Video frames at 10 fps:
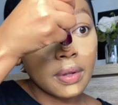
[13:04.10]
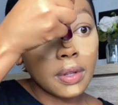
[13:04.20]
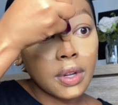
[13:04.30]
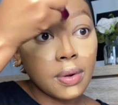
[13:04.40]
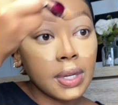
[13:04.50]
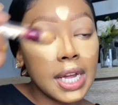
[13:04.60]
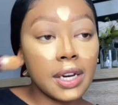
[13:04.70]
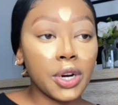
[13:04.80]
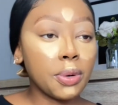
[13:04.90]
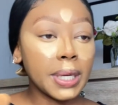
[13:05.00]
Don't
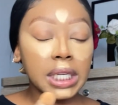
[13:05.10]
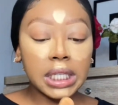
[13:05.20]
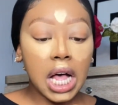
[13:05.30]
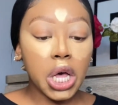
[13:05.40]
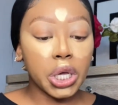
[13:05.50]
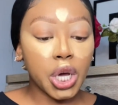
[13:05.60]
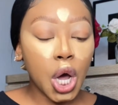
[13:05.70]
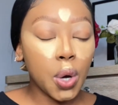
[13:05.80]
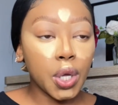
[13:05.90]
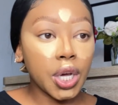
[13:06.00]
let nobody tell you,
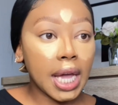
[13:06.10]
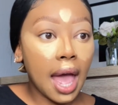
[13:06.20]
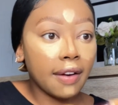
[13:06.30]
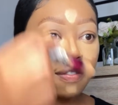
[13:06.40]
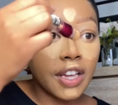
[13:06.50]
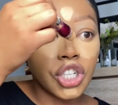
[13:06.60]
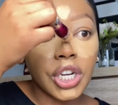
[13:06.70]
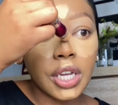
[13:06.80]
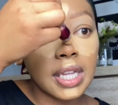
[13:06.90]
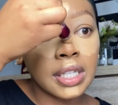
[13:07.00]
oh, you're
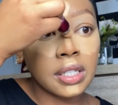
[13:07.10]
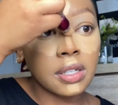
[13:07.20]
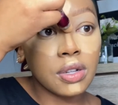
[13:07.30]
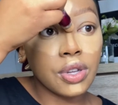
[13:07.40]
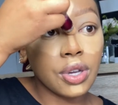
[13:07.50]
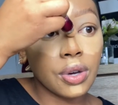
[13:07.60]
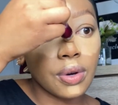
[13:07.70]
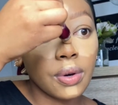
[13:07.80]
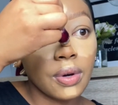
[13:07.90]
catfishing. It's still you.